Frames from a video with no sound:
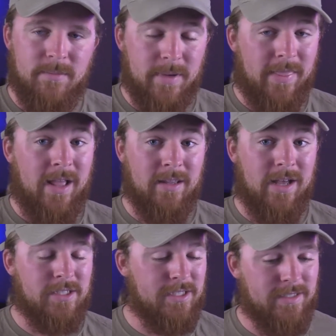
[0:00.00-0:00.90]
By that
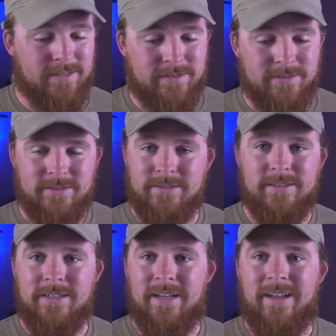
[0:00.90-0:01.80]
logic,
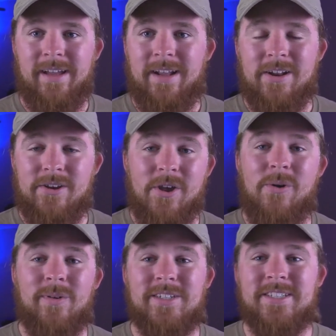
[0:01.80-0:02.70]
no
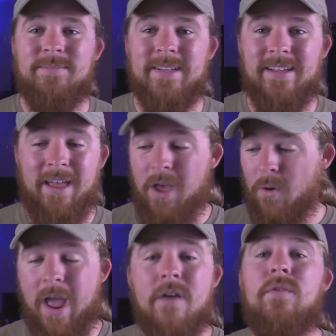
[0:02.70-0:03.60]
one should be,
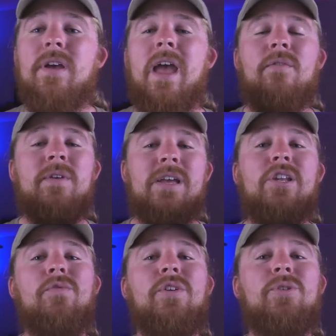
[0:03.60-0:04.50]
every
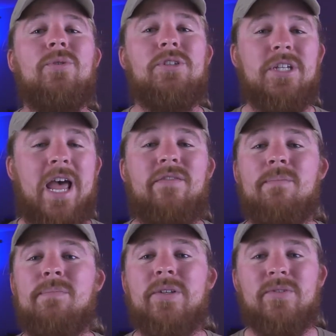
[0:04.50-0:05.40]
individual should have a
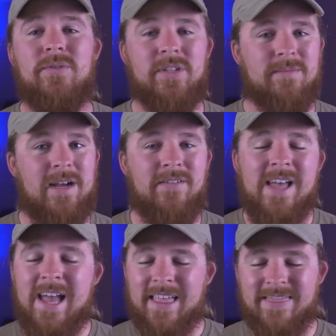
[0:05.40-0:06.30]
muzzle in their mouth
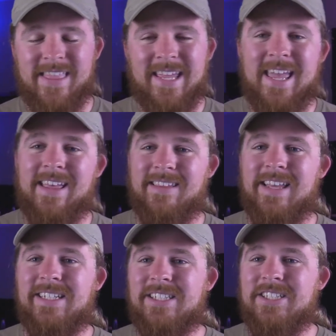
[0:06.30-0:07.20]
and they can't
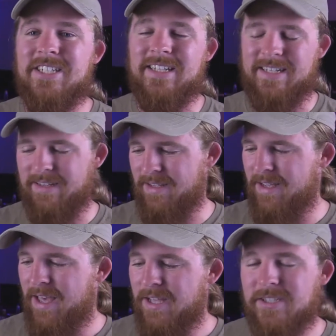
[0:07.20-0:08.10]
say shit.
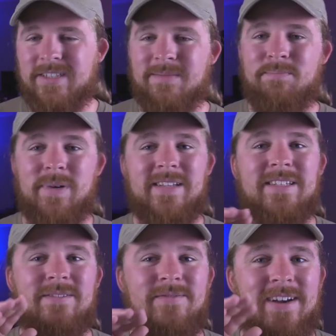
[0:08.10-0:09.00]
Just
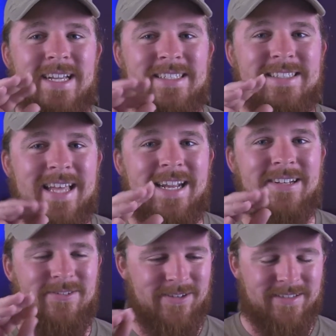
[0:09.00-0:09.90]
buzzing fucking static
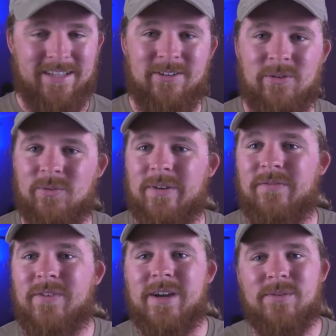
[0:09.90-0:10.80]
noise like a little
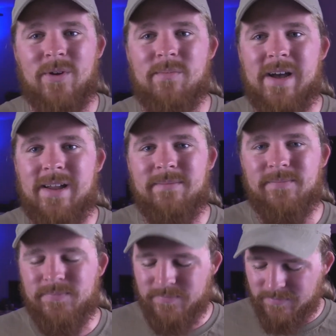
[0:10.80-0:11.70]
fucking robot.
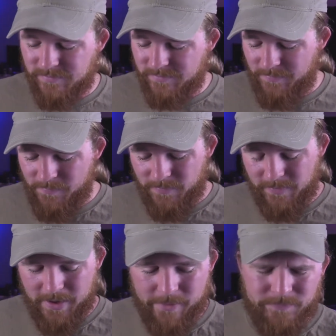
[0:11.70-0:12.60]

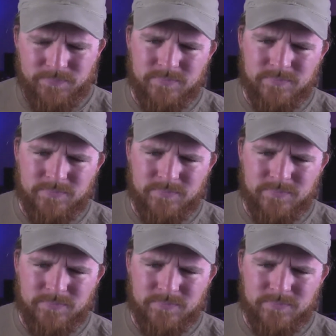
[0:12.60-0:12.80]
No.